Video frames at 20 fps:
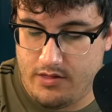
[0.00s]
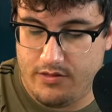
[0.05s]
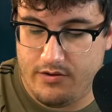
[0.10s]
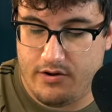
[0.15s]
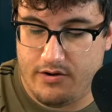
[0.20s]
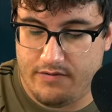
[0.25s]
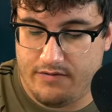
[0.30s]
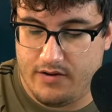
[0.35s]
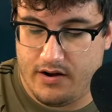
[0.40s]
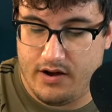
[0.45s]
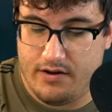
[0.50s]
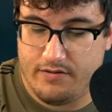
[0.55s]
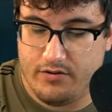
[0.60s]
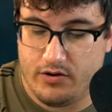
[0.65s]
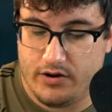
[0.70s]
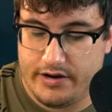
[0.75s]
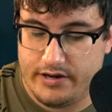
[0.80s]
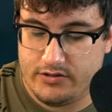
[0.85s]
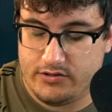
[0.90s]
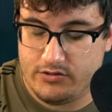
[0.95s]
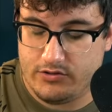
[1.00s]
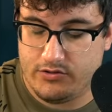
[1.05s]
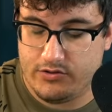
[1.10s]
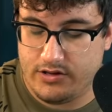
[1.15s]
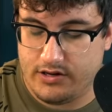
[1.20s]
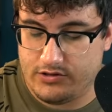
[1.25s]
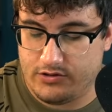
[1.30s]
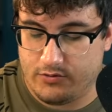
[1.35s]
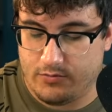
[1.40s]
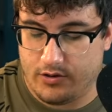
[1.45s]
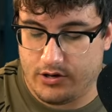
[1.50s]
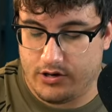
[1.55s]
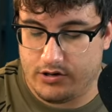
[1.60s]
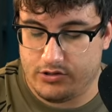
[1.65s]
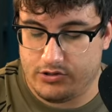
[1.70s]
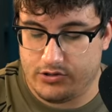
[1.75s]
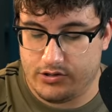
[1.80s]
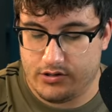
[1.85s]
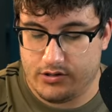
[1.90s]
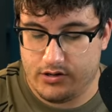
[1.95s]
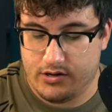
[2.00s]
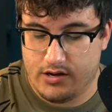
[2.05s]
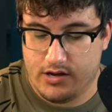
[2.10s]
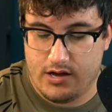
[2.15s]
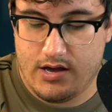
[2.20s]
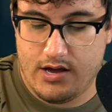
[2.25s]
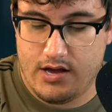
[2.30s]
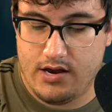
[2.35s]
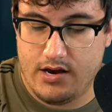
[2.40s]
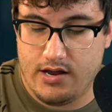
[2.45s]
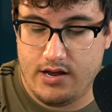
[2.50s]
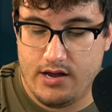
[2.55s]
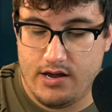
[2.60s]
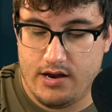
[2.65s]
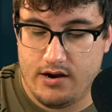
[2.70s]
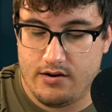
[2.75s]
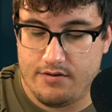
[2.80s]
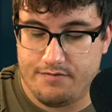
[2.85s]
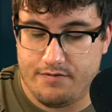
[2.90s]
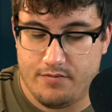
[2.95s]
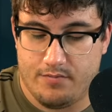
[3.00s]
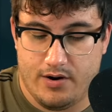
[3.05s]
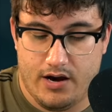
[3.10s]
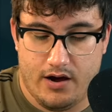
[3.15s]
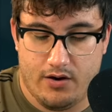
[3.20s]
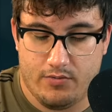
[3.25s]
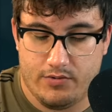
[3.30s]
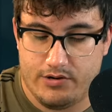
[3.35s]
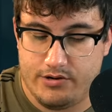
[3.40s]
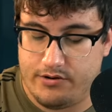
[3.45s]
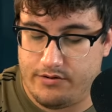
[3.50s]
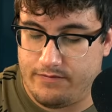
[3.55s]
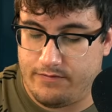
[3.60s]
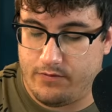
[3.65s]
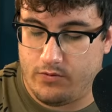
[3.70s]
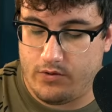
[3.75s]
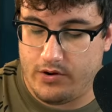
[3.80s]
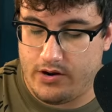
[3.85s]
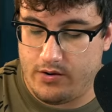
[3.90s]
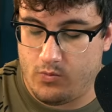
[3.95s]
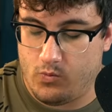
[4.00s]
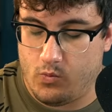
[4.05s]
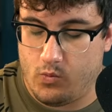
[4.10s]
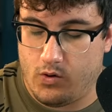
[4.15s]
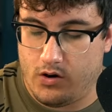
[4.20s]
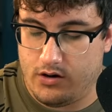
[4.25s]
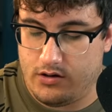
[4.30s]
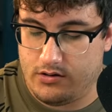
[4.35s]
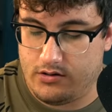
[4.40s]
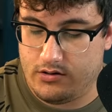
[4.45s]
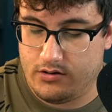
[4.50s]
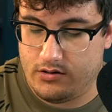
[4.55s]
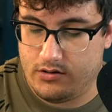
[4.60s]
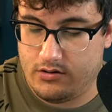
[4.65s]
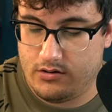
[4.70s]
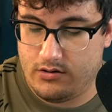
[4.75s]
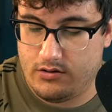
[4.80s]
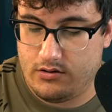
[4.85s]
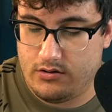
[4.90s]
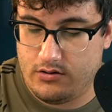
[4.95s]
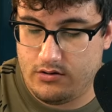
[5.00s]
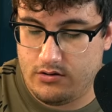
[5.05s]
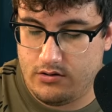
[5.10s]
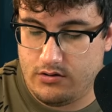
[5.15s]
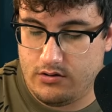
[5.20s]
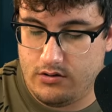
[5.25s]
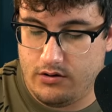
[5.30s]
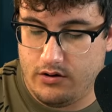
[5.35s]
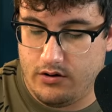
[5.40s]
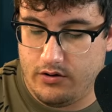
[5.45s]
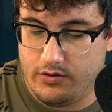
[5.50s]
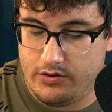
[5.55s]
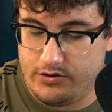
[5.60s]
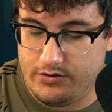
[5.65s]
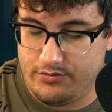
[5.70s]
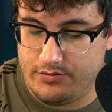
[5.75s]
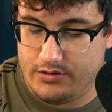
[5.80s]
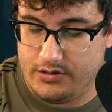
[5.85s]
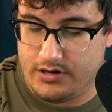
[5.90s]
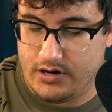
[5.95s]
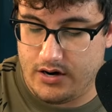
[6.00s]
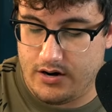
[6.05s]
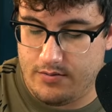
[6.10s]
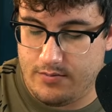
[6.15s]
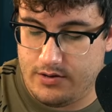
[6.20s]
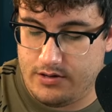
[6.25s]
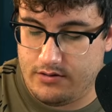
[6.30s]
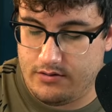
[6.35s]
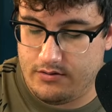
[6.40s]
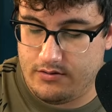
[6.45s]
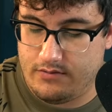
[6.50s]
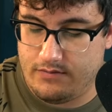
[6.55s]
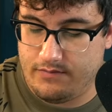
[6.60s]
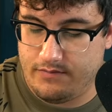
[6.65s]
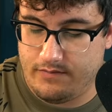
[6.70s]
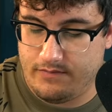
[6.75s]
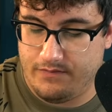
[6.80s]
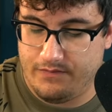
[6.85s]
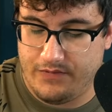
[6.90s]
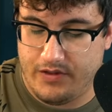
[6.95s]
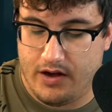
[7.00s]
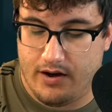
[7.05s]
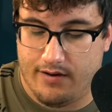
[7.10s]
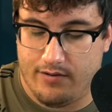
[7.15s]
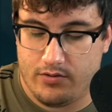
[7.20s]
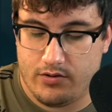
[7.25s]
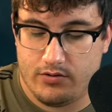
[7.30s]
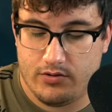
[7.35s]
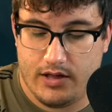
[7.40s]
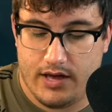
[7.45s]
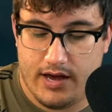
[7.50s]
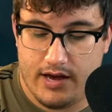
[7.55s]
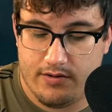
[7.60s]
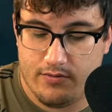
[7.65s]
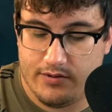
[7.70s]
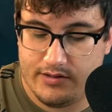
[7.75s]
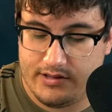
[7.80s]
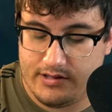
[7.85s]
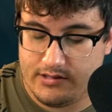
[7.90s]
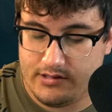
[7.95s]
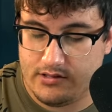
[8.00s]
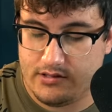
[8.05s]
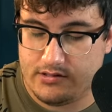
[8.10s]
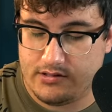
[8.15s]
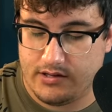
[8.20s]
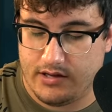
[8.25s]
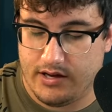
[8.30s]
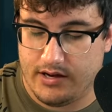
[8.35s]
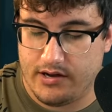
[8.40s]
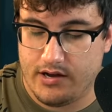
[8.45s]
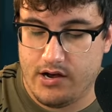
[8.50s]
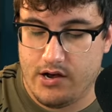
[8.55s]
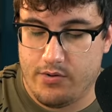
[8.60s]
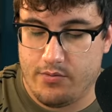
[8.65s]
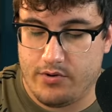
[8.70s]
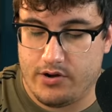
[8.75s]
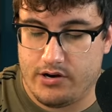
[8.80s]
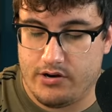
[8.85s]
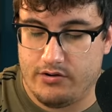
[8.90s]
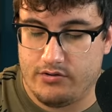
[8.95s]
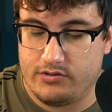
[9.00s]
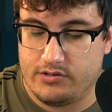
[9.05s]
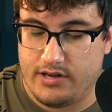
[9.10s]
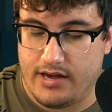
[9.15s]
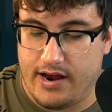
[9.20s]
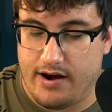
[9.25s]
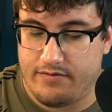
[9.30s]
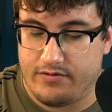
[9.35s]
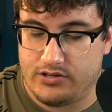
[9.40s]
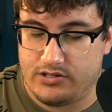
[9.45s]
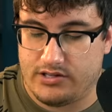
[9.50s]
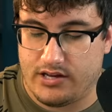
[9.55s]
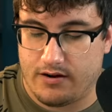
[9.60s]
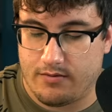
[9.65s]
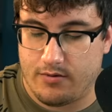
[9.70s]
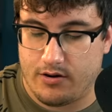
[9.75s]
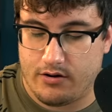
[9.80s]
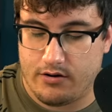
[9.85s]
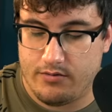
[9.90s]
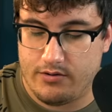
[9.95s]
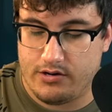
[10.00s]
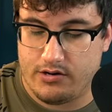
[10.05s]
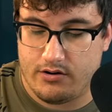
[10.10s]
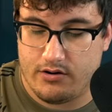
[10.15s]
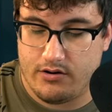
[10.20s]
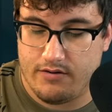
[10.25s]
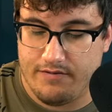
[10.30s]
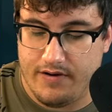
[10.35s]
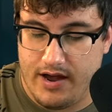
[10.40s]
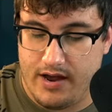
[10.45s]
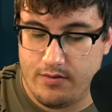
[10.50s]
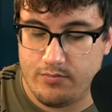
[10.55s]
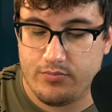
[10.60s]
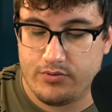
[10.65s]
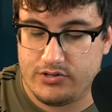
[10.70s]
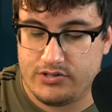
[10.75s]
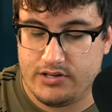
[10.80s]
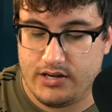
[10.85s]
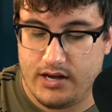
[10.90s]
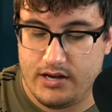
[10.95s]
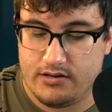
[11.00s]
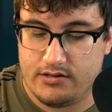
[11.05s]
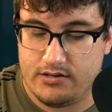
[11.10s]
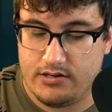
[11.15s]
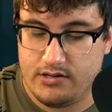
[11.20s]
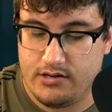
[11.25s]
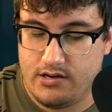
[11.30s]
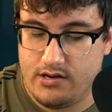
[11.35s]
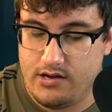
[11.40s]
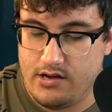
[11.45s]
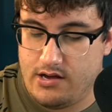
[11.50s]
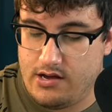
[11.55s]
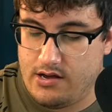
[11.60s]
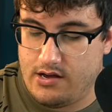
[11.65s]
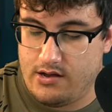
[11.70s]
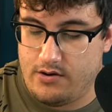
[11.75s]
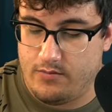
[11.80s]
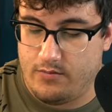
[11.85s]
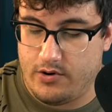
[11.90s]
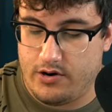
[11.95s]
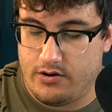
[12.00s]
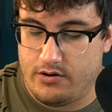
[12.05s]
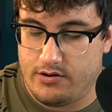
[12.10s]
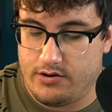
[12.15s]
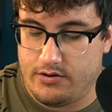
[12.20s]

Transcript: thirty-five. Okay, so two thousand one hundred. In a year from now, when you're forty-one, going to retirement. Now, I want to lay out what this looks like. We're going to use the average stock market return of eight percent, and we're